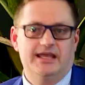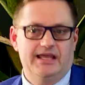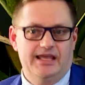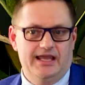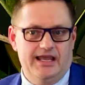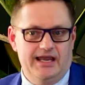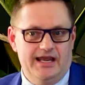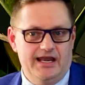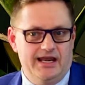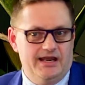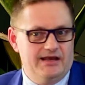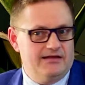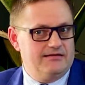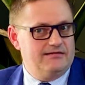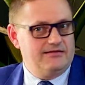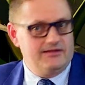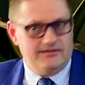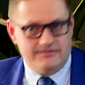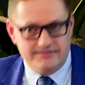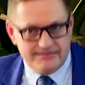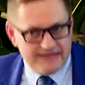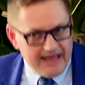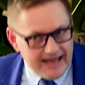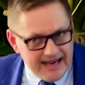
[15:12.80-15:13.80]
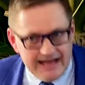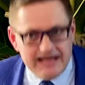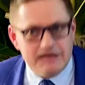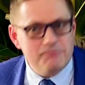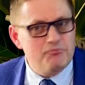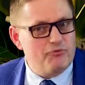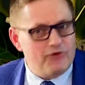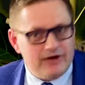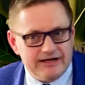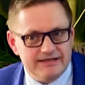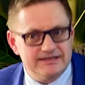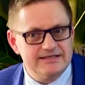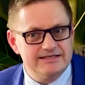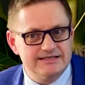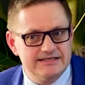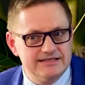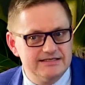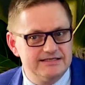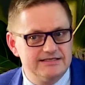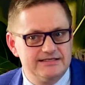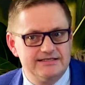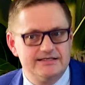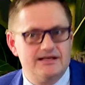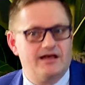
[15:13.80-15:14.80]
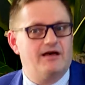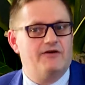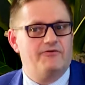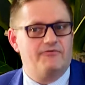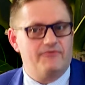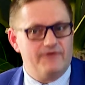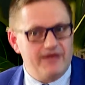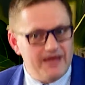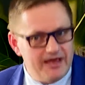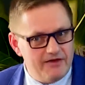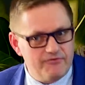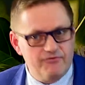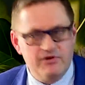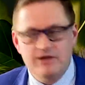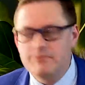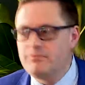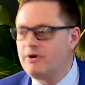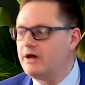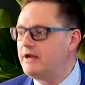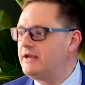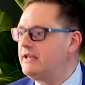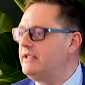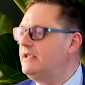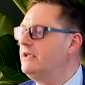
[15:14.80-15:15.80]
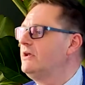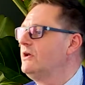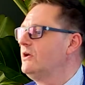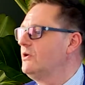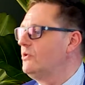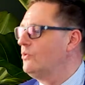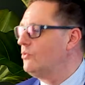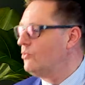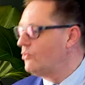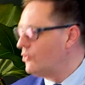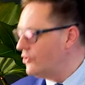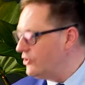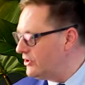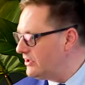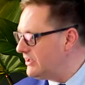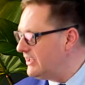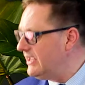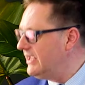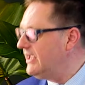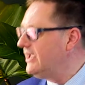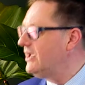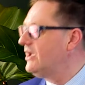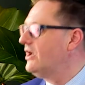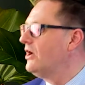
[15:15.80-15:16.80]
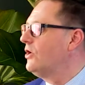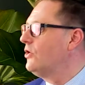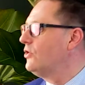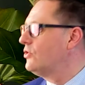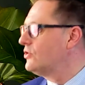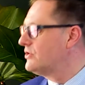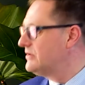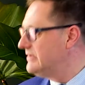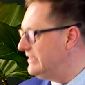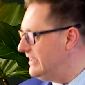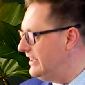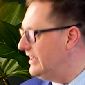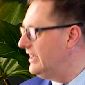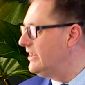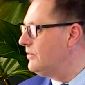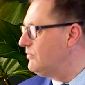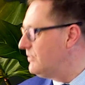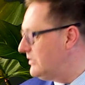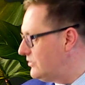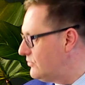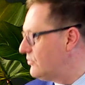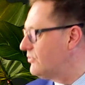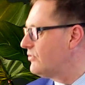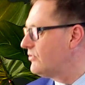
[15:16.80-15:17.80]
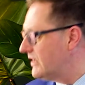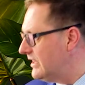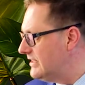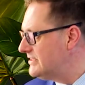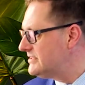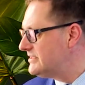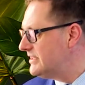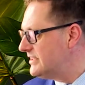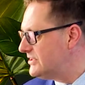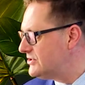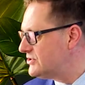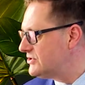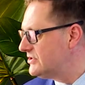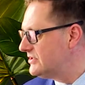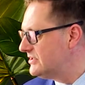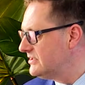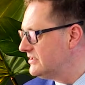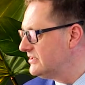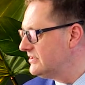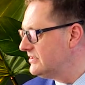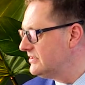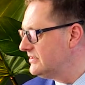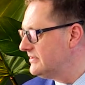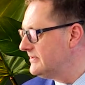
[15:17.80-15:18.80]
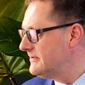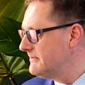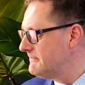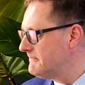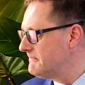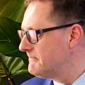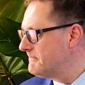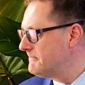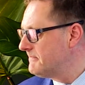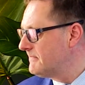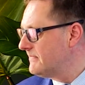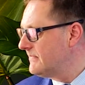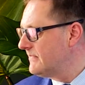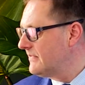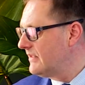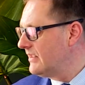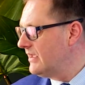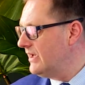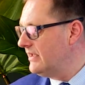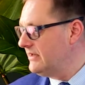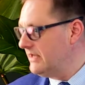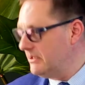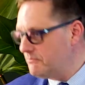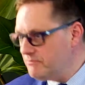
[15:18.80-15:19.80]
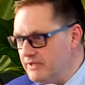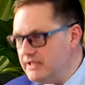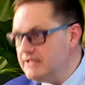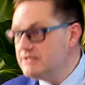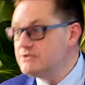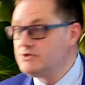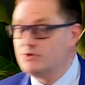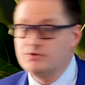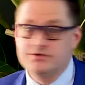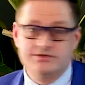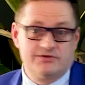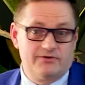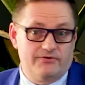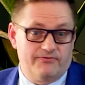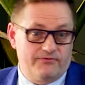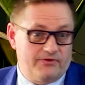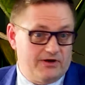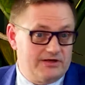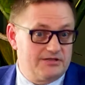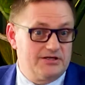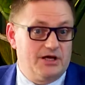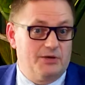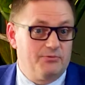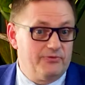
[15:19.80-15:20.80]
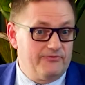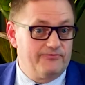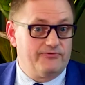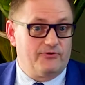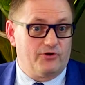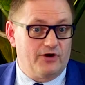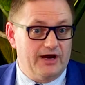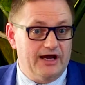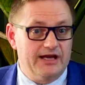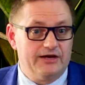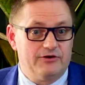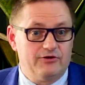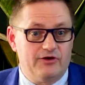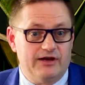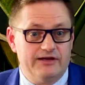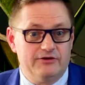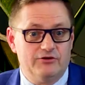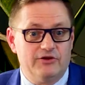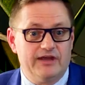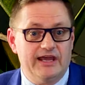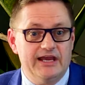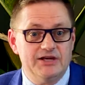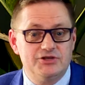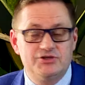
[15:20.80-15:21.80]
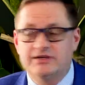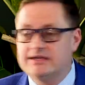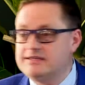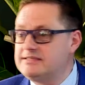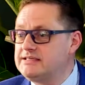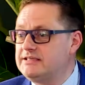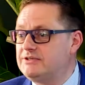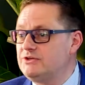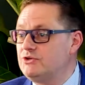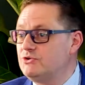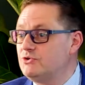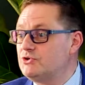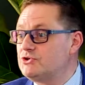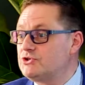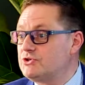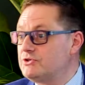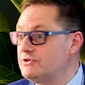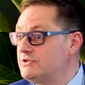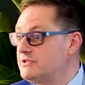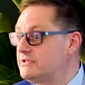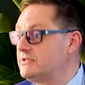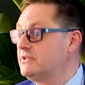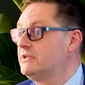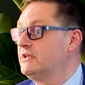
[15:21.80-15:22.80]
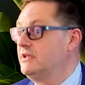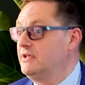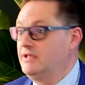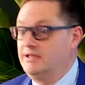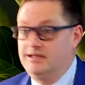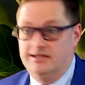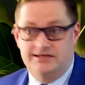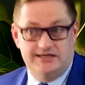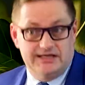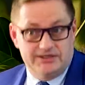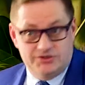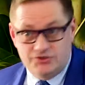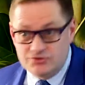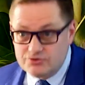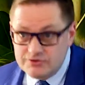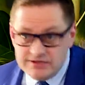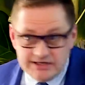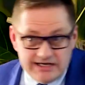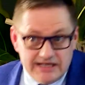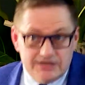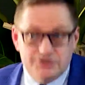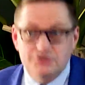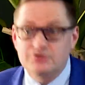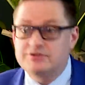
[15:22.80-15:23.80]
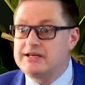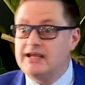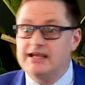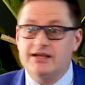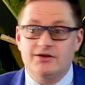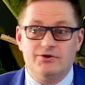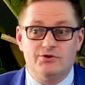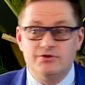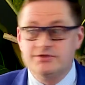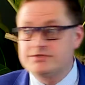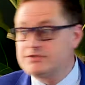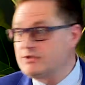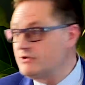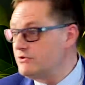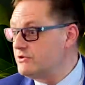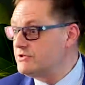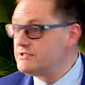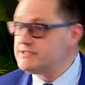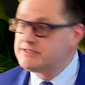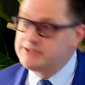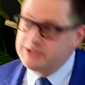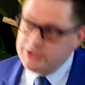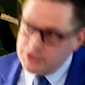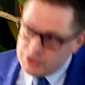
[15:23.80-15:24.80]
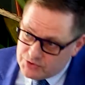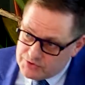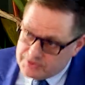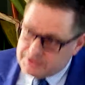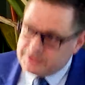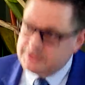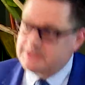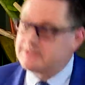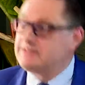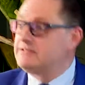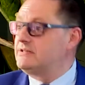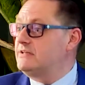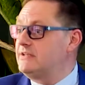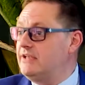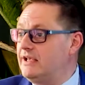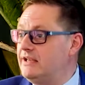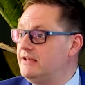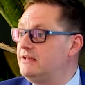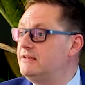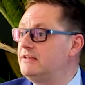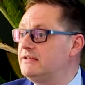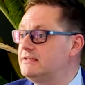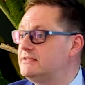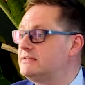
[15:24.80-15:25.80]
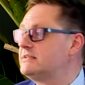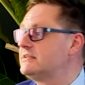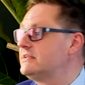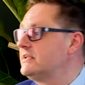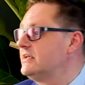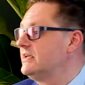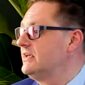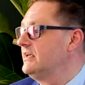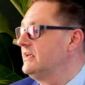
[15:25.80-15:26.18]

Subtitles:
in the daily practices of everybody working or dealing with your organization. And that means also, for example, for higher education institutions, that you need to take also your students in this